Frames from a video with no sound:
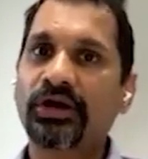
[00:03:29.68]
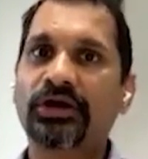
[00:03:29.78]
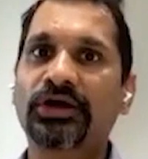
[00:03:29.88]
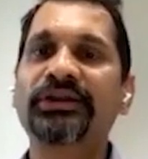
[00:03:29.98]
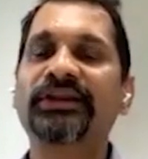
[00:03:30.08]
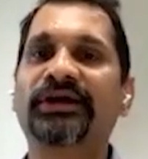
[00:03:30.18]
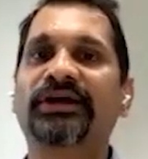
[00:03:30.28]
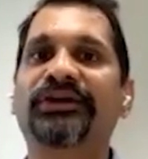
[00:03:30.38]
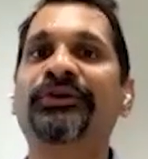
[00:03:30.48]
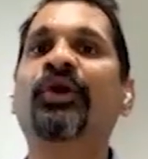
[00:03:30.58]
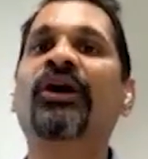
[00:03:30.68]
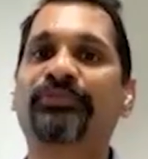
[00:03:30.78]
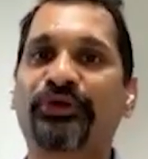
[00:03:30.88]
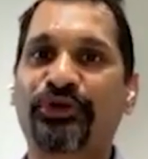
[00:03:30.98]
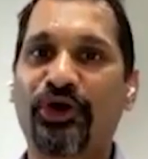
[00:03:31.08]
on know-how
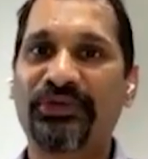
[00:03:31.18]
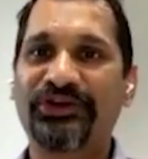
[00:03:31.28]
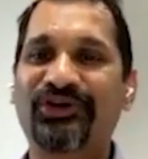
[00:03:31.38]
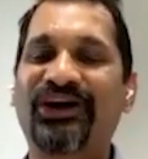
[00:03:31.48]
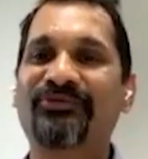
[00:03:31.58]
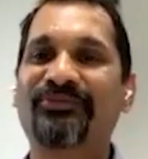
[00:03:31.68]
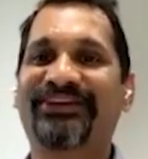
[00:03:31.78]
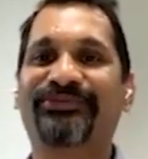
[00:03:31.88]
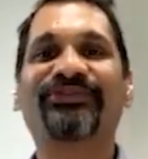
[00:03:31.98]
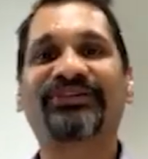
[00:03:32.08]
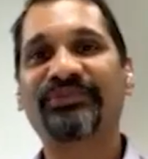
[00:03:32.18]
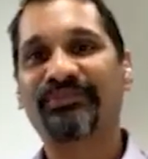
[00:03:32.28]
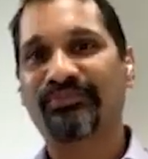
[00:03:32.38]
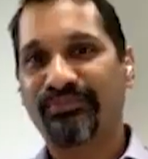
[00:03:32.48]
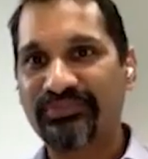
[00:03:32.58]
procurement, know-how management from the
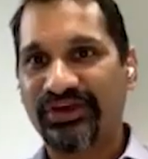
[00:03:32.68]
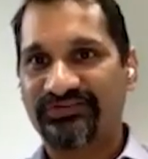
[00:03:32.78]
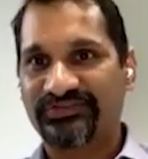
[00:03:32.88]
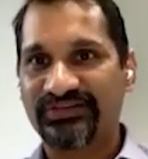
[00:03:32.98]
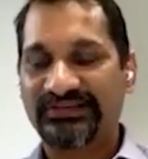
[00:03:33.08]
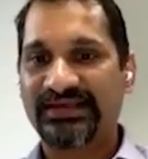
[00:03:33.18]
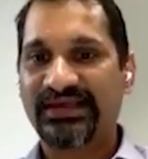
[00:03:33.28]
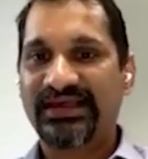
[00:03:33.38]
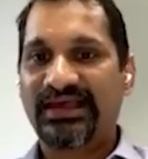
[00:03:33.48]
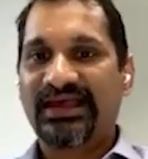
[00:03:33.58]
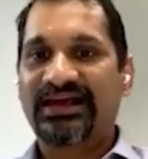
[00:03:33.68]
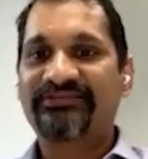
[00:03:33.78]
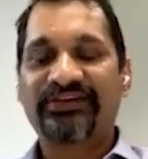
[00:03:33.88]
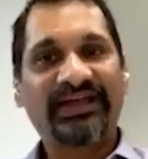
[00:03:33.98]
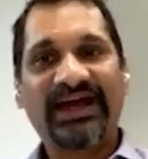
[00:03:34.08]
Bombay office. And
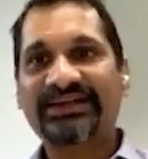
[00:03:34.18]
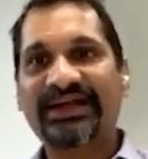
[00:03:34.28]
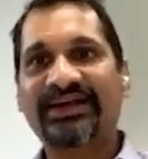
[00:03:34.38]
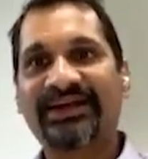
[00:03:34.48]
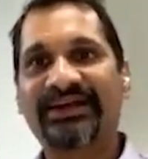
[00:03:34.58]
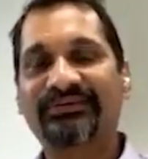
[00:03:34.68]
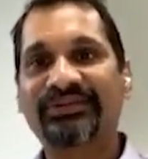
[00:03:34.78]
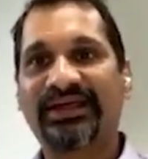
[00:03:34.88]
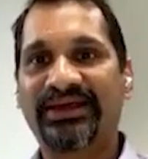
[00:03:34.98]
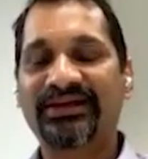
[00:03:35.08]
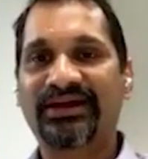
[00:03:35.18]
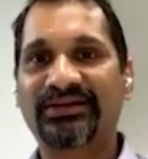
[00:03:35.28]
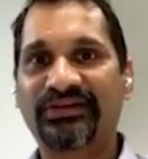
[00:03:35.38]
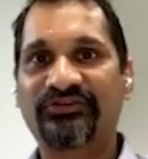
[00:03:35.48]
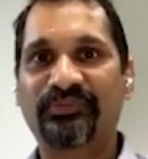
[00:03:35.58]
for that, I again have to thank
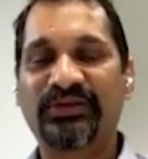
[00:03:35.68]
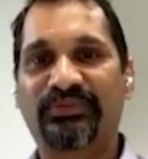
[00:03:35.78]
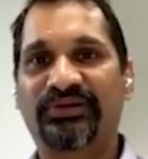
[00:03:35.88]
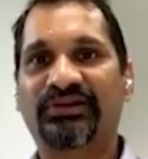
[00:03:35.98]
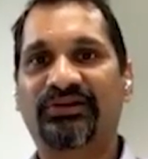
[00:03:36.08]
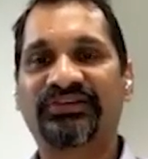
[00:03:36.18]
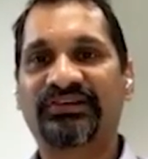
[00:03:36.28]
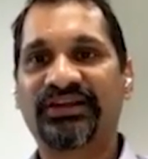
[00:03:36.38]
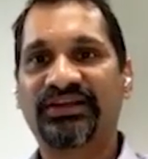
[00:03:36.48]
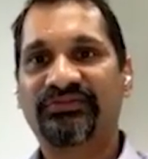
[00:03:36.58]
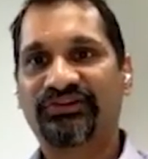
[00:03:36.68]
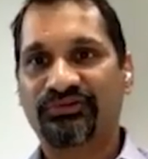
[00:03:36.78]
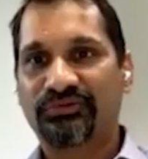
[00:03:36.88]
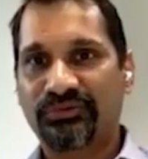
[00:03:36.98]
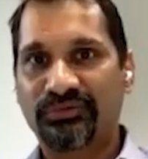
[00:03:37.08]
3-4 people, obviously
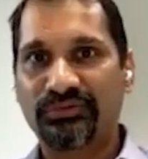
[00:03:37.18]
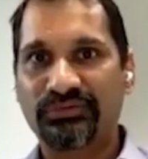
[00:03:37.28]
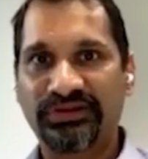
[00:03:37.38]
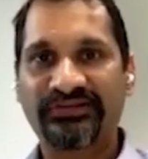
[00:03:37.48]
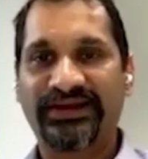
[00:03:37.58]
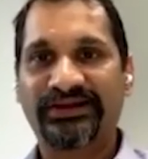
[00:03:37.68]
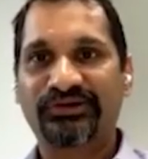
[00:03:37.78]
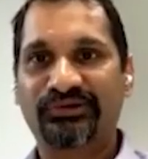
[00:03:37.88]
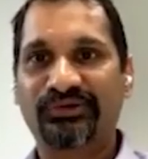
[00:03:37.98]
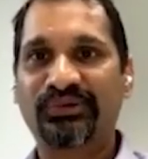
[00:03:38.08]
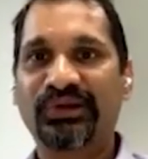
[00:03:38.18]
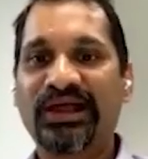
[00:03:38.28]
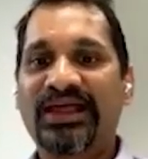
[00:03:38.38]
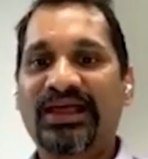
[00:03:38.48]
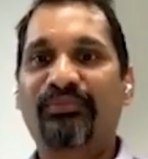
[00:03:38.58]
Vichu, who decided to
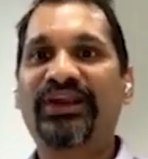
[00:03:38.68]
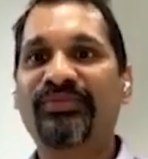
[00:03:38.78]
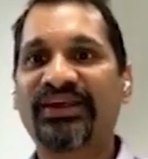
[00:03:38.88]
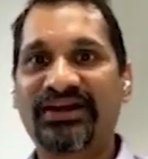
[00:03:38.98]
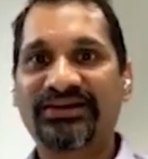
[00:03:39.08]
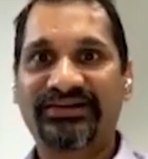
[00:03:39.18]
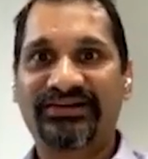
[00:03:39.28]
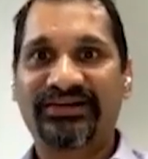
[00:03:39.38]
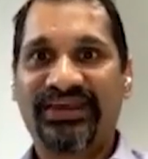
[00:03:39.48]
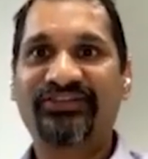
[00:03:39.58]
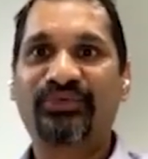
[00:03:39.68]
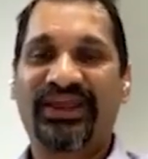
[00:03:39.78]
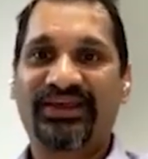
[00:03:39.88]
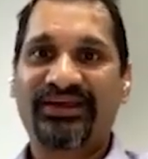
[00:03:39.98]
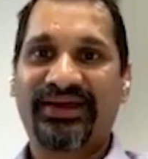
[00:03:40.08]
bring me under his
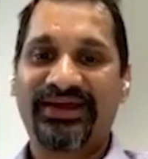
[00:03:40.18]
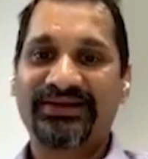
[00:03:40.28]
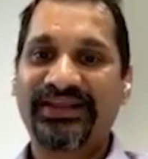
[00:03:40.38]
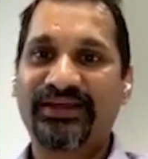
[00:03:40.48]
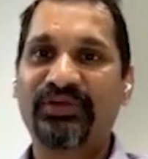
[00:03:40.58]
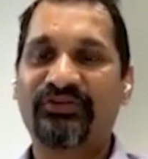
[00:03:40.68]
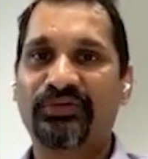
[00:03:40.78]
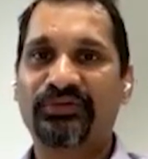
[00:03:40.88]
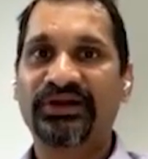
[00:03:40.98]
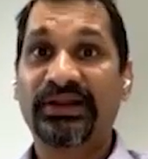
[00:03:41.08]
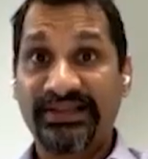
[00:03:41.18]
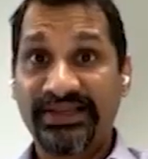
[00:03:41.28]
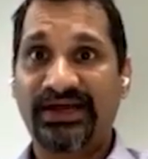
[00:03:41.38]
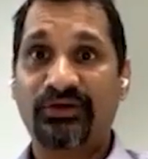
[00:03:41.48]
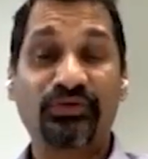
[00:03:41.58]
wing and take me forward.
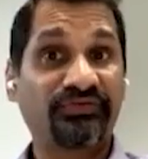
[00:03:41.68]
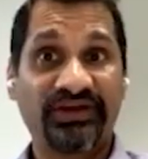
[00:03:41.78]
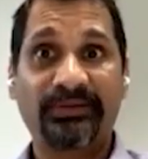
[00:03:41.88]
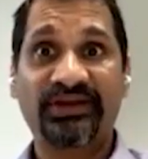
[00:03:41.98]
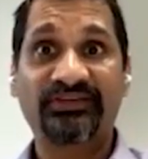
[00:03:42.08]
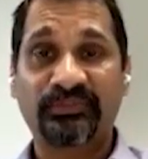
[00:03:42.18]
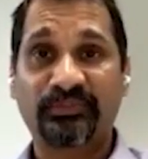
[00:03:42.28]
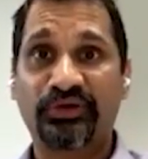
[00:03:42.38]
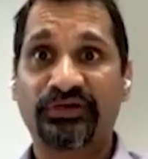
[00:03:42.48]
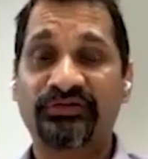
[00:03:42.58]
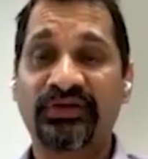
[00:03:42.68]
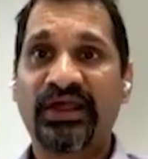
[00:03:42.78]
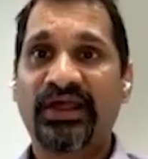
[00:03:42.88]
Leena, who was very, very supportive